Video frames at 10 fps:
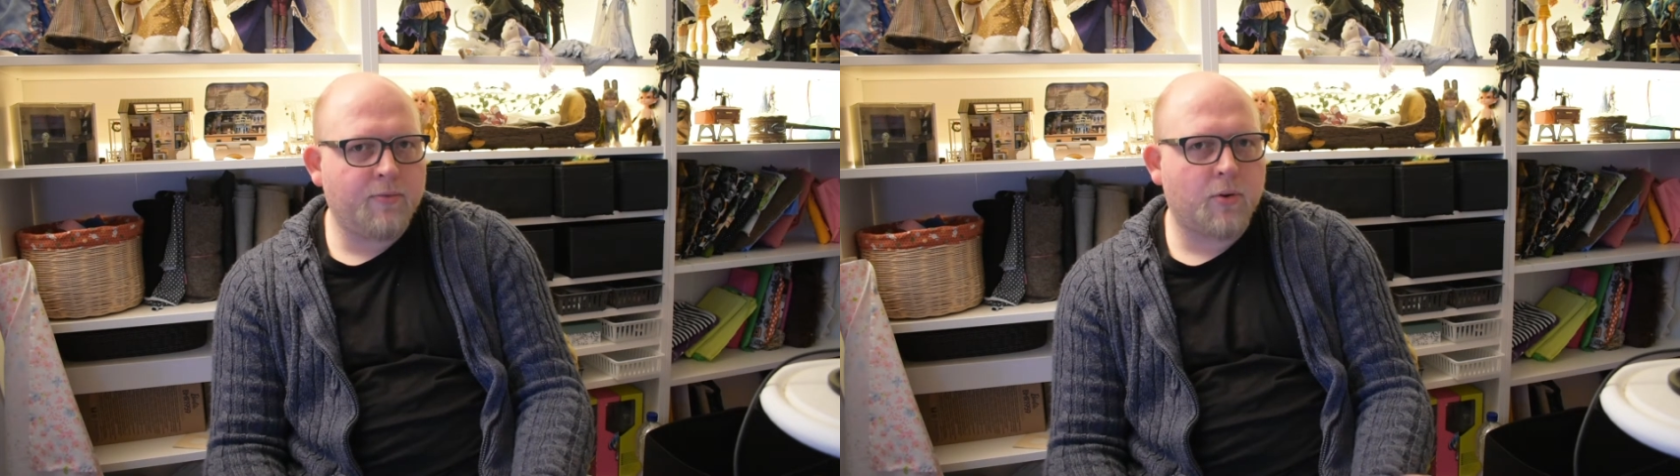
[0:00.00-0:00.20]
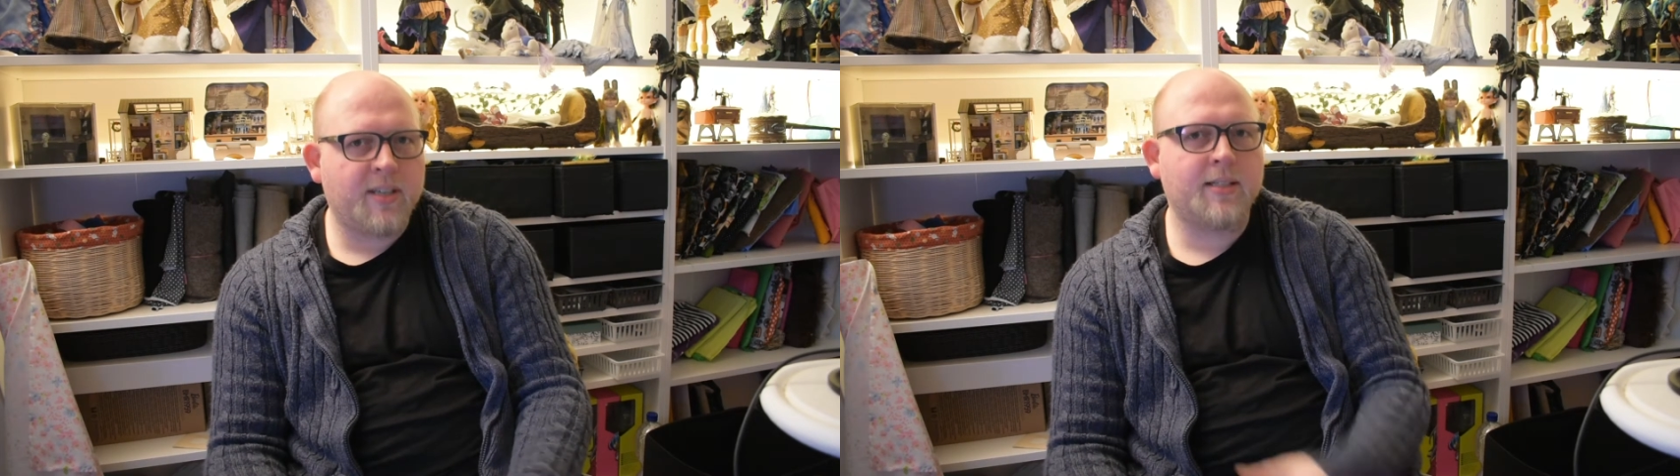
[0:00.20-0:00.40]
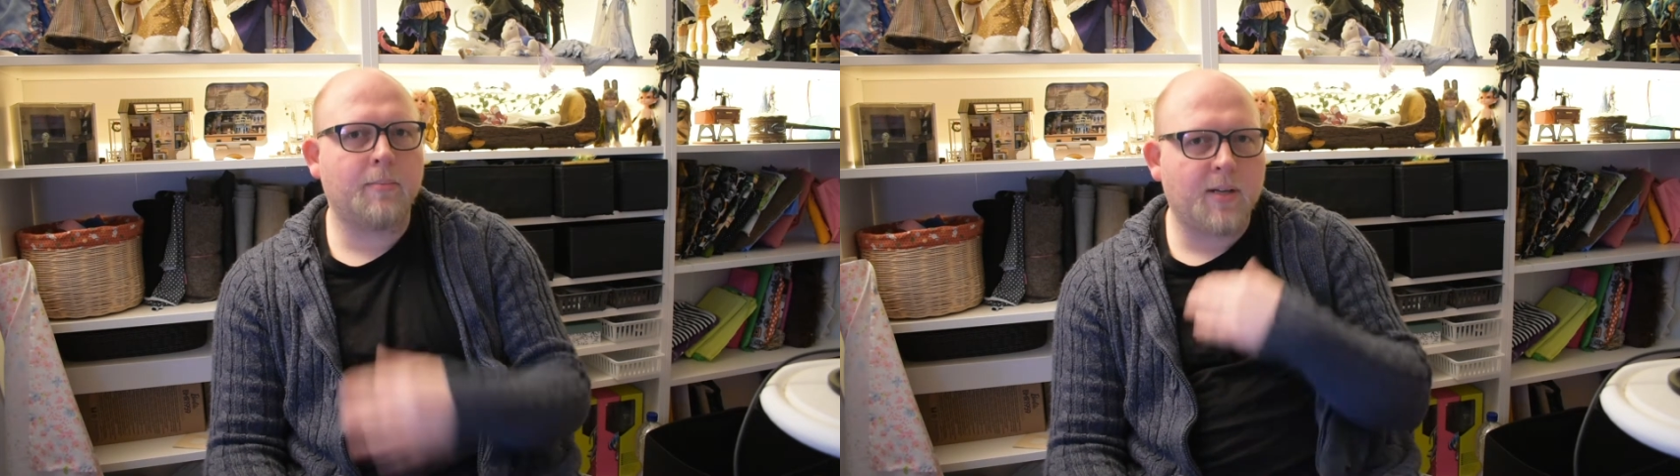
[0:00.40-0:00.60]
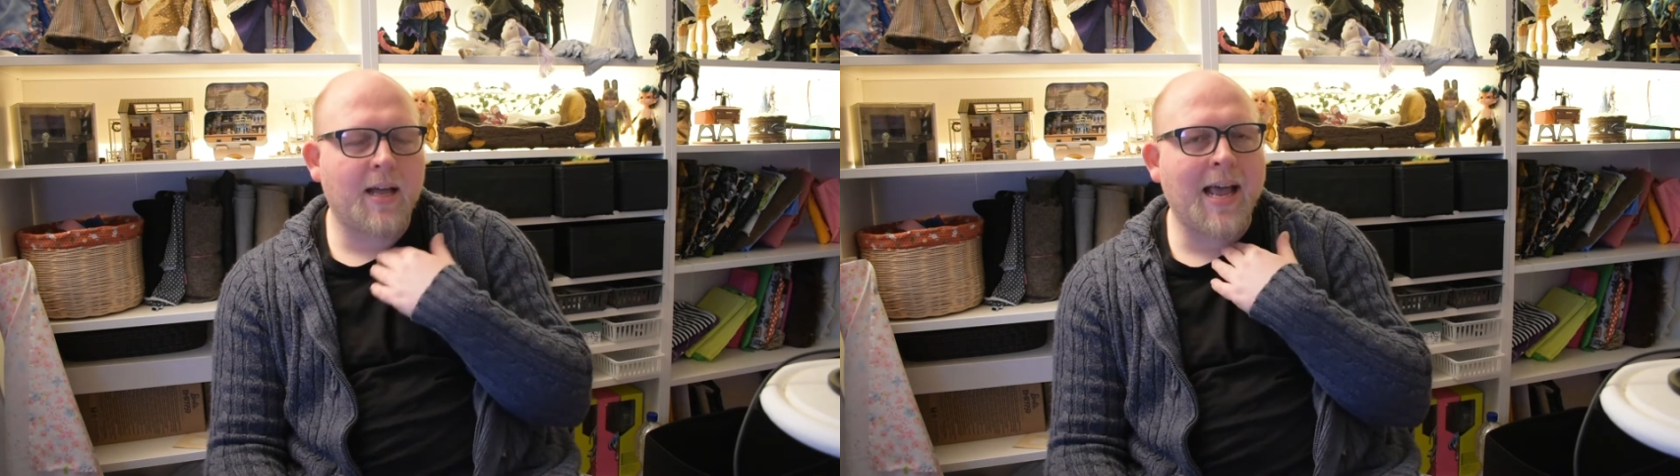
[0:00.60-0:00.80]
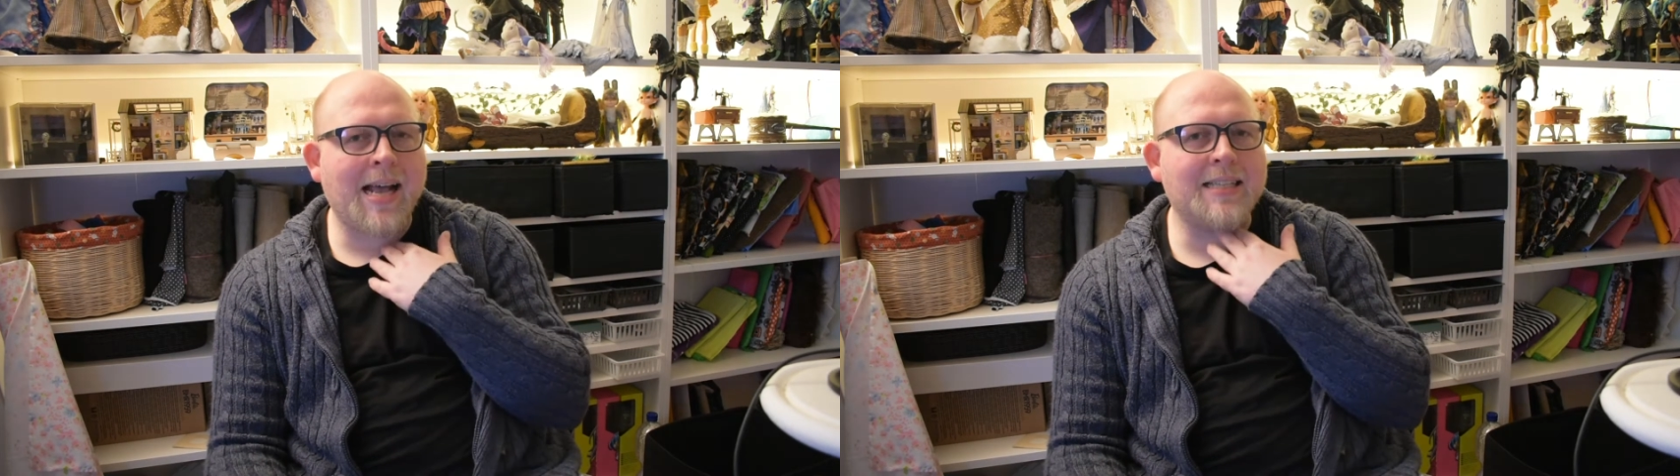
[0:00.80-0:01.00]
for example,
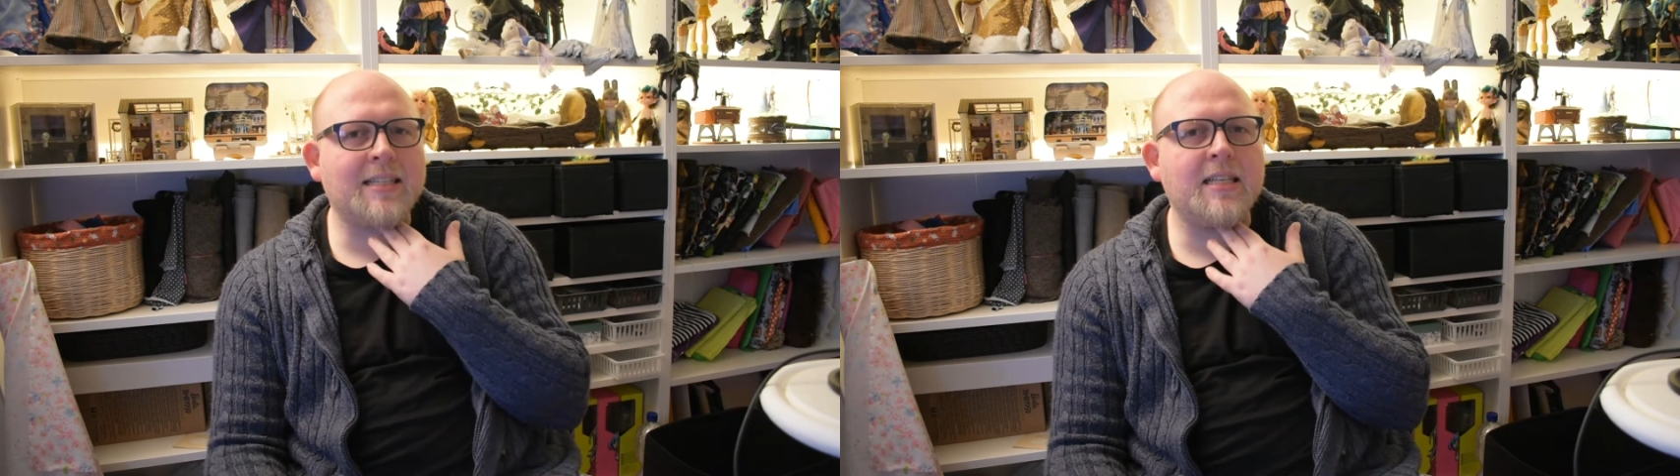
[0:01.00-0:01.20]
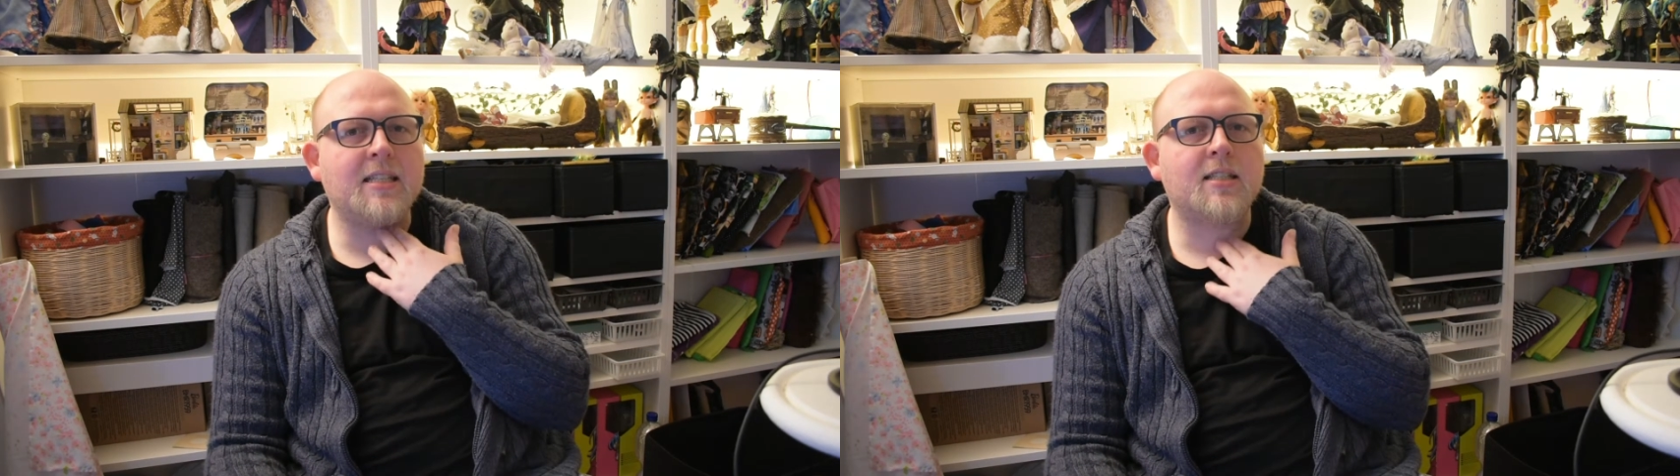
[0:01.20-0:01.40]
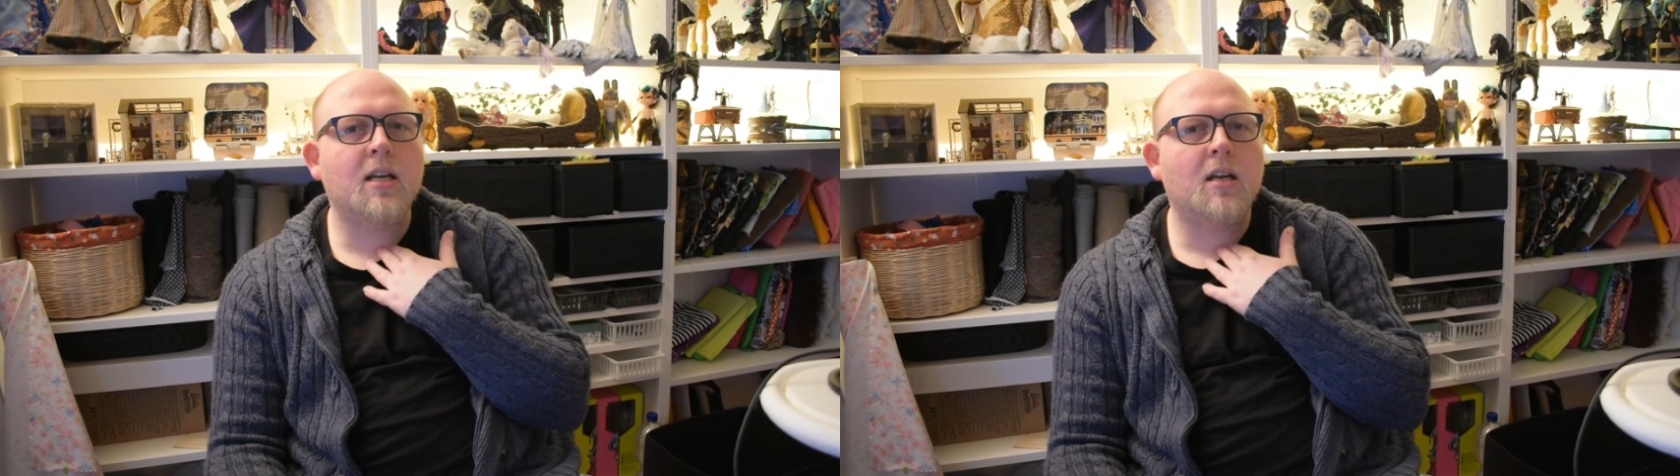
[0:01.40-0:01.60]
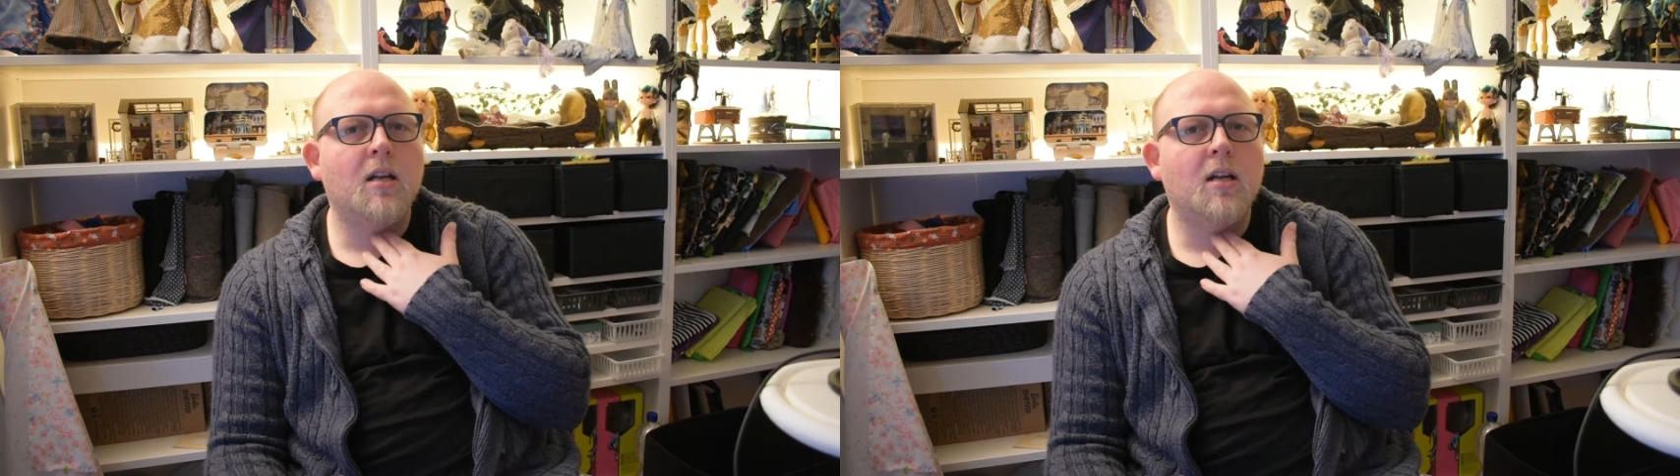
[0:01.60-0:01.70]
has this